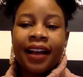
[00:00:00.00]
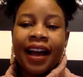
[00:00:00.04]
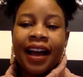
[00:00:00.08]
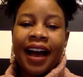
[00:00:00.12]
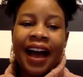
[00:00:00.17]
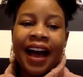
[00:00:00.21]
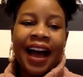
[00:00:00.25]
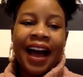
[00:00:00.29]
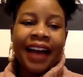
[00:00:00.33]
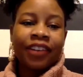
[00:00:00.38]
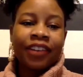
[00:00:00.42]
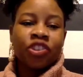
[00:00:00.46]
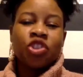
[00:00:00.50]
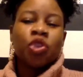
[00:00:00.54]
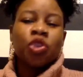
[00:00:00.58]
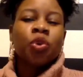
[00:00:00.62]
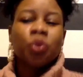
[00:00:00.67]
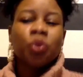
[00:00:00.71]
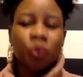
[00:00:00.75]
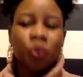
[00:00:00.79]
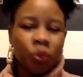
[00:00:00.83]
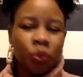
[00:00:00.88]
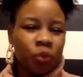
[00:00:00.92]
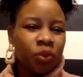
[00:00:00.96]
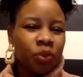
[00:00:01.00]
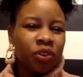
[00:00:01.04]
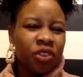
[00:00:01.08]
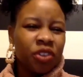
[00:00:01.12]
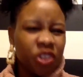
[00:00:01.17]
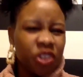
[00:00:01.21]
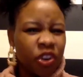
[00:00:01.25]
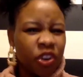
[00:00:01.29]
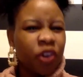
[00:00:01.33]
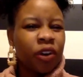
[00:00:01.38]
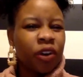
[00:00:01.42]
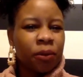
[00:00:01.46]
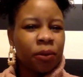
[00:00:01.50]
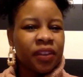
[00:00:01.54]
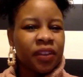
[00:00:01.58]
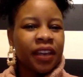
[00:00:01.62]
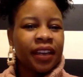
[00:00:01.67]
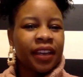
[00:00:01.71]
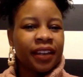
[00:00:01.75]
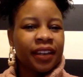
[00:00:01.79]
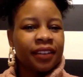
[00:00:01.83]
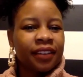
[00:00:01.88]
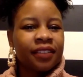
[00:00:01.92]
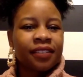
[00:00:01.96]
I do. You know what I'm
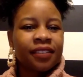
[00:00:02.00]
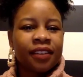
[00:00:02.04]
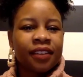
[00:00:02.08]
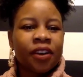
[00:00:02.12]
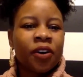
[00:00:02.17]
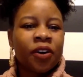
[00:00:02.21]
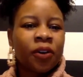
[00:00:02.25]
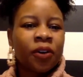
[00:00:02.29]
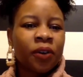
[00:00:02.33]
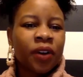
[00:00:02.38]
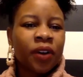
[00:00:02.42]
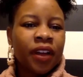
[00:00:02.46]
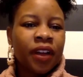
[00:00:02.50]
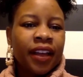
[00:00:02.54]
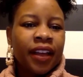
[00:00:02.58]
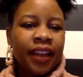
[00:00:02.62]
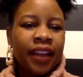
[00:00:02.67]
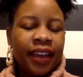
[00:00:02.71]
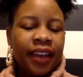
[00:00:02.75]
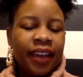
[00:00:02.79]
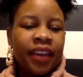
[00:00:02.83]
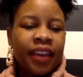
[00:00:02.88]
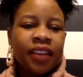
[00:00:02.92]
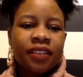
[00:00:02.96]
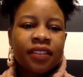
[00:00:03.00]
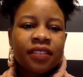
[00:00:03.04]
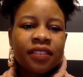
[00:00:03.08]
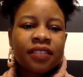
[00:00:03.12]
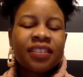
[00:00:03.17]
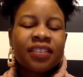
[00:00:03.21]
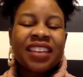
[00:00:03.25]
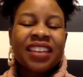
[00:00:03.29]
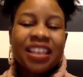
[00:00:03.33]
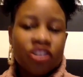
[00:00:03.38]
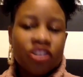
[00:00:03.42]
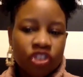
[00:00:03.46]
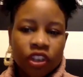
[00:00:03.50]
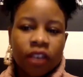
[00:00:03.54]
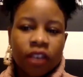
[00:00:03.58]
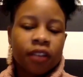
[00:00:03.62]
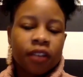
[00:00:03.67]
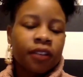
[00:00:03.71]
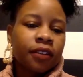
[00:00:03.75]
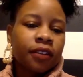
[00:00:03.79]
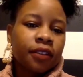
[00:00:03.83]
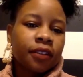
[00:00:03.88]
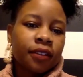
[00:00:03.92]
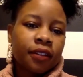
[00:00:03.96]
saying? So it's
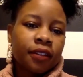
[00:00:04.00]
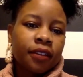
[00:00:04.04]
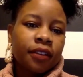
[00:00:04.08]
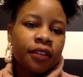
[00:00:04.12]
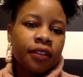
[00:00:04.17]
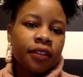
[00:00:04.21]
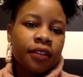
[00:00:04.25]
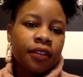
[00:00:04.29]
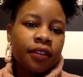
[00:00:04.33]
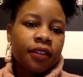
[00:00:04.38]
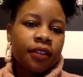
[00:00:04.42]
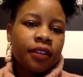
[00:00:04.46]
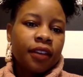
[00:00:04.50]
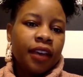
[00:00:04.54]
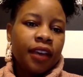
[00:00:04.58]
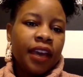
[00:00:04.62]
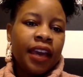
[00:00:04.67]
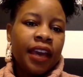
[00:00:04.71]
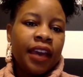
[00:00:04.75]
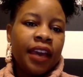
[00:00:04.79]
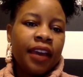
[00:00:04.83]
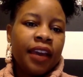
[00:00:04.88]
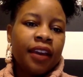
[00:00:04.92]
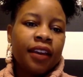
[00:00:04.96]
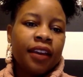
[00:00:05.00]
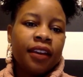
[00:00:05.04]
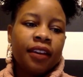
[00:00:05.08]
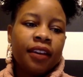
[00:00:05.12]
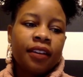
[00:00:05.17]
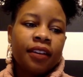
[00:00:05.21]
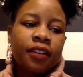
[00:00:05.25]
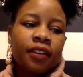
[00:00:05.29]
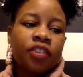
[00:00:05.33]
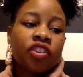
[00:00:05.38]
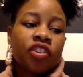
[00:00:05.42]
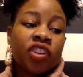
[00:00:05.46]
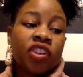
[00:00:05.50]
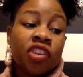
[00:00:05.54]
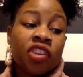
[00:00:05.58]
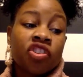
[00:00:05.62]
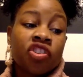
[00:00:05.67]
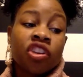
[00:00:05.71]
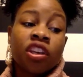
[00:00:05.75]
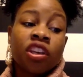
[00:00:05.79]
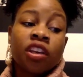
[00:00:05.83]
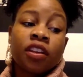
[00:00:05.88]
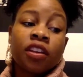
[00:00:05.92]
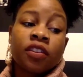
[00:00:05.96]
teaching. And
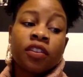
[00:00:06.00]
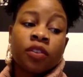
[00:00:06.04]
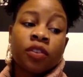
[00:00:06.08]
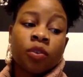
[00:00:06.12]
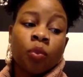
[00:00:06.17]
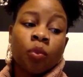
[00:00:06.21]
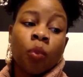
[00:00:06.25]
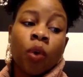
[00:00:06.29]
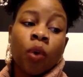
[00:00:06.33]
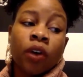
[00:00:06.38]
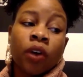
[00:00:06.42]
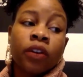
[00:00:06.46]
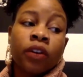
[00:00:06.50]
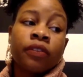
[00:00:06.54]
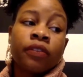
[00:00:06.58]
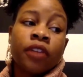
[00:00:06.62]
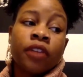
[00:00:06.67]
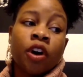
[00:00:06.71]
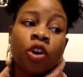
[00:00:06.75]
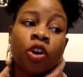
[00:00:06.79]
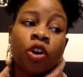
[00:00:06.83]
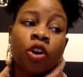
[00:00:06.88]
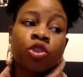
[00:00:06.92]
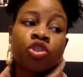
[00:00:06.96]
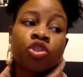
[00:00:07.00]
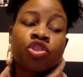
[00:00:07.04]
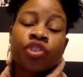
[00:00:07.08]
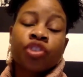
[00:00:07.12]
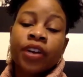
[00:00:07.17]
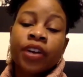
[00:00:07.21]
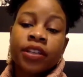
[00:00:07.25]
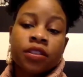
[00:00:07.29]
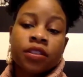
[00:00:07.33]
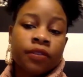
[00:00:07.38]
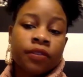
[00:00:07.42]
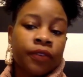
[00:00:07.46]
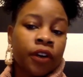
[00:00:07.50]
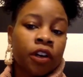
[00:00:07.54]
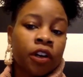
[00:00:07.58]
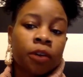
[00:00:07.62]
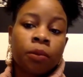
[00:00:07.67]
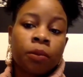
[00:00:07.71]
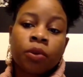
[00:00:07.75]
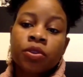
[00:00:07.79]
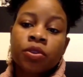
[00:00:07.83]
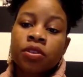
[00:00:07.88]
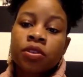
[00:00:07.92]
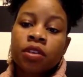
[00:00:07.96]
teaching is one of those
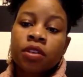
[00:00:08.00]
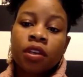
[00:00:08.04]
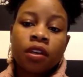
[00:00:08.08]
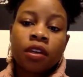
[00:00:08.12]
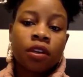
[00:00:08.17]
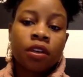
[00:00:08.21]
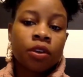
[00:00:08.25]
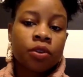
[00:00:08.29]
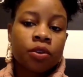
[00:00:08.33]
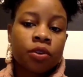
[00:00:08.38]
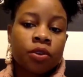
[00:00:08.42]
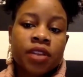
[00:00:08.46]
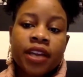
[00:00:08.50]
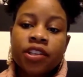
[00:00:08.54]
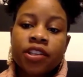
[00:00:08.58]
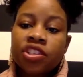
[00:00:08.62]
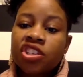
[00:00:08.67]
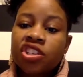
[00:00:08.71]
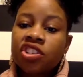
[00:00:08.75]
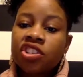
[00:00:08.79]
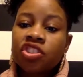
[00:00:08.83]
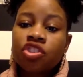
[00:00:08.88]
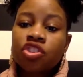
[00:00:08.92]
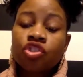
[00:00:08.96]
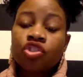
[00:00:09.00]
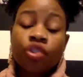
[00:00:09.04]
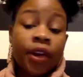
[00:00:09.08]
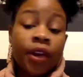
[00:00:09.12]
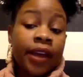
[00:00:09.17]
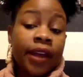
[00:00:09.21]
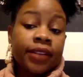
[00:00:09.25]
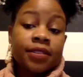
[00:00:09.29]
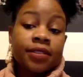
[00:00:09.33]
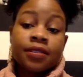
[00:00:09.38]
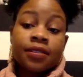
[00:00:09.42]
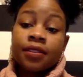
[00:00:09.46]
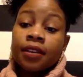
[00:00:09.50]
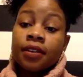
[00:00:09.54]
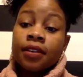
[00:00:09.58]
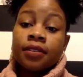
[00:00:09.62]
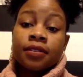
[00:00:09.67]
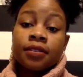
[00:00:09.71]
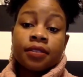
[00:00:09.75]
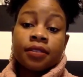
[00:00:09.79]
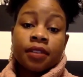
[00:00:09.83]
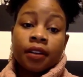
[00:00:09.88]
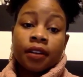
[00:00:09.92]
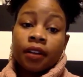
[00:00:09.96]
transferable skills that just
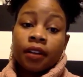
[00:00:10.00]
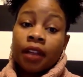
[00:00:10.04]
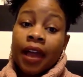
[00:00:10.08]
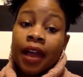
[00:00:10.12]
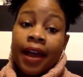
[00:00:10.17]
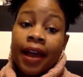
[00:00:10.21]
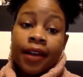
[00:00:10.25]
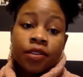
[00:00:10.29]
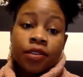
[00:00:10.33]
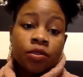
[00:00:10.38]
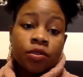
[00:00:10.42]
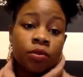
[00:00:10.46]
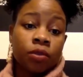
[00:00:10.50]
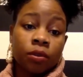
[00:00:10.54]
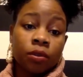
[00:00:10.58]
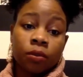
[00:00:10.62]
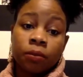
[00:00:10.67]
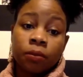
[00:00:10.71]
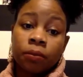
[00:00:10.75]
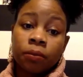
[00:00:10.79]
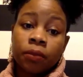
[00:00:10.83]
transcends the classroom.